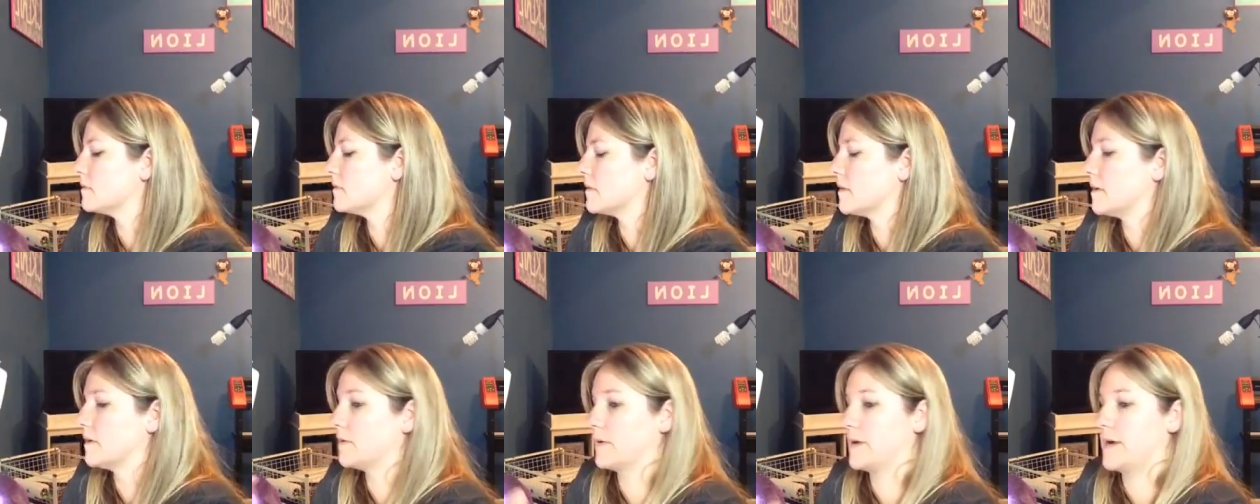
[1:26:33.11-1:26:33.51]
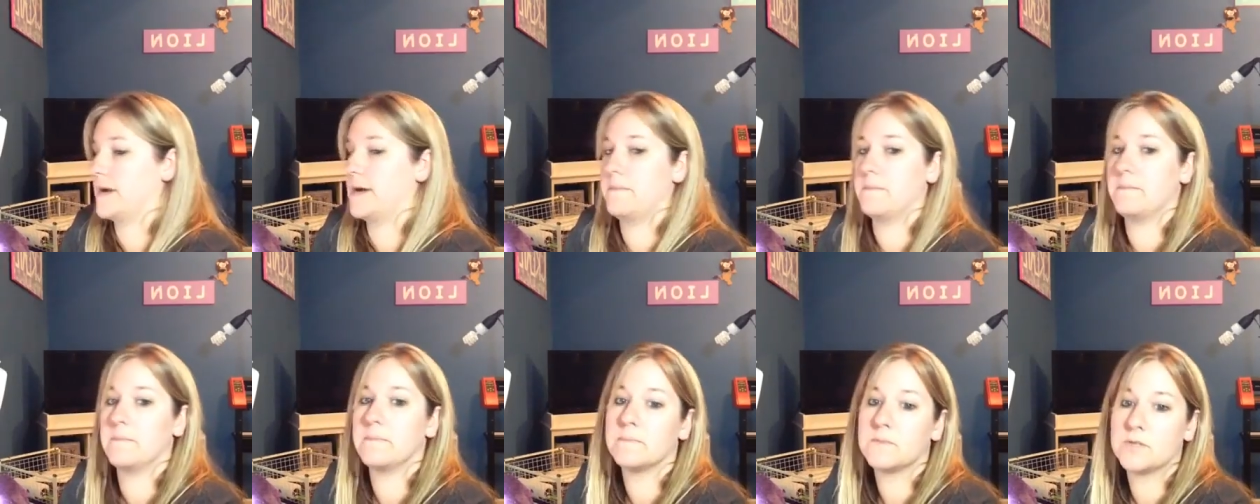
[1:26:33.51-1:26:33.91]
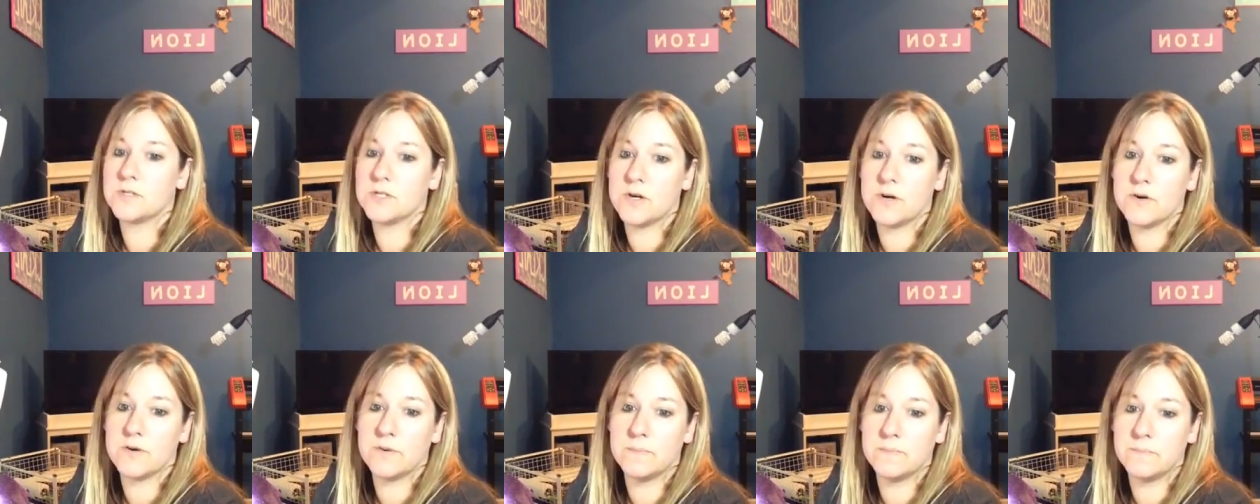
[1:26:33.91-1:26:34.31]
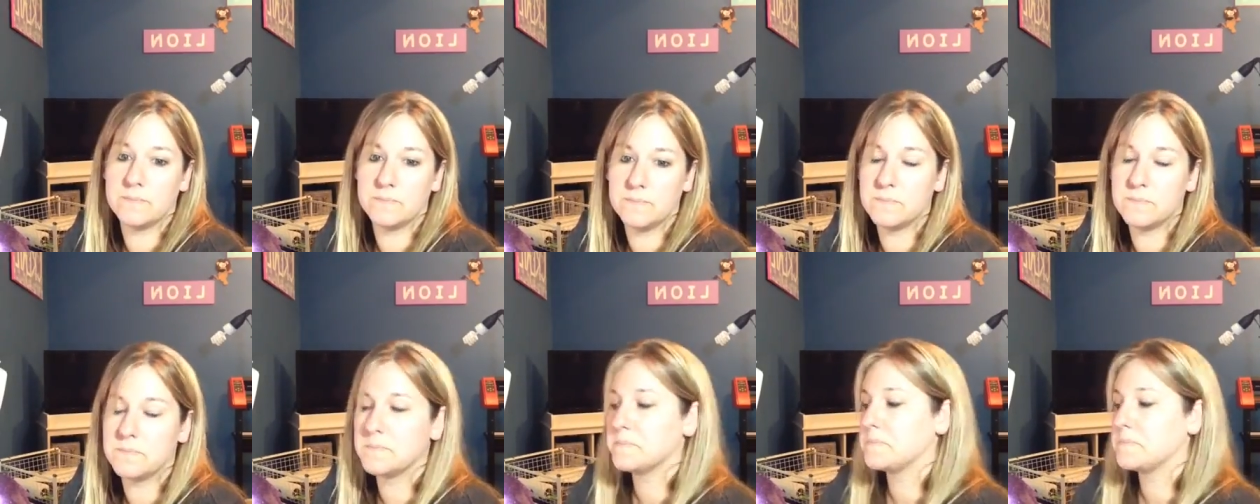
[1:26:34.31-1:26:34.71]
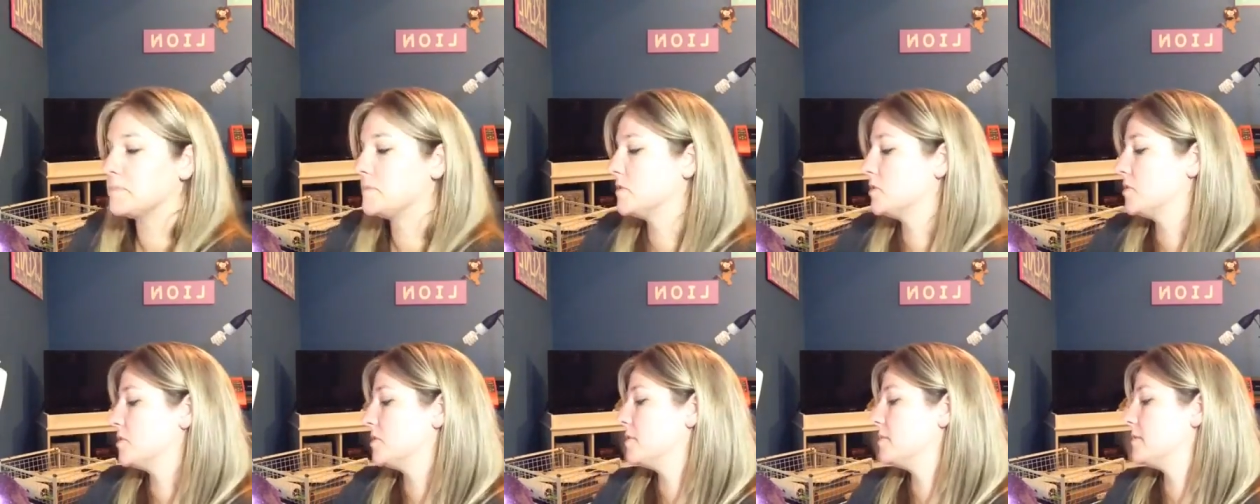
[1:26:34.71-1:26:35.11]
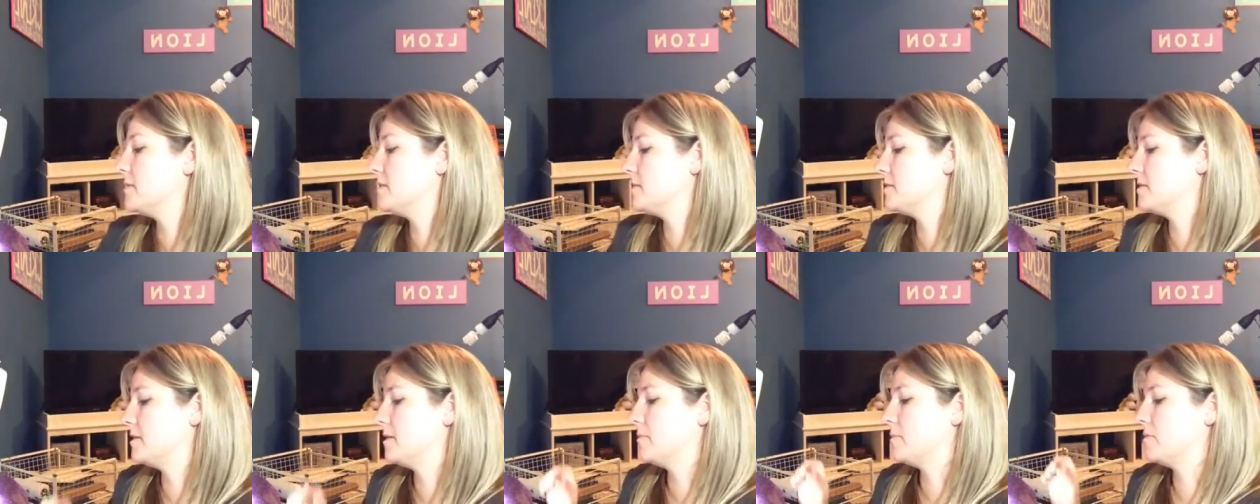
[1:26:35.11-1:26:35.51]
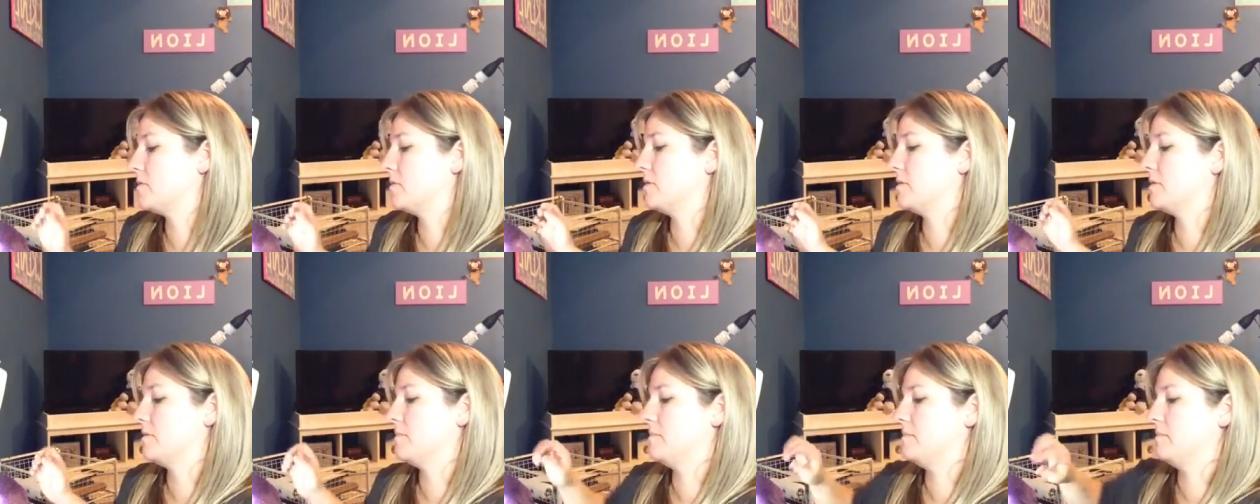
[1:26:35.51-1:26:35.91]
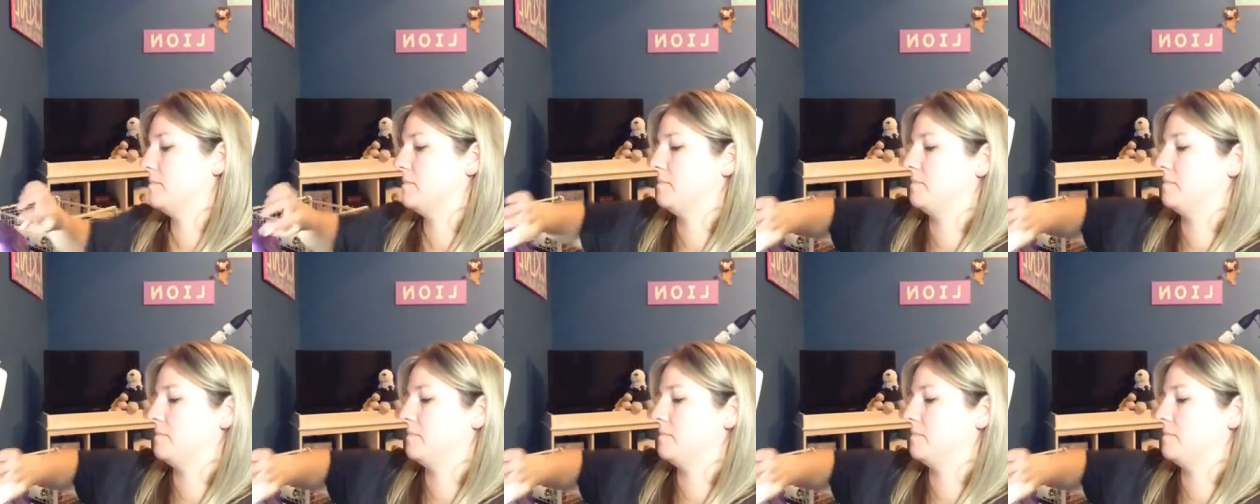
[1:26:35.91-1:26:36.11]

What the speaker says: Okay, so totally messed up. Hold on.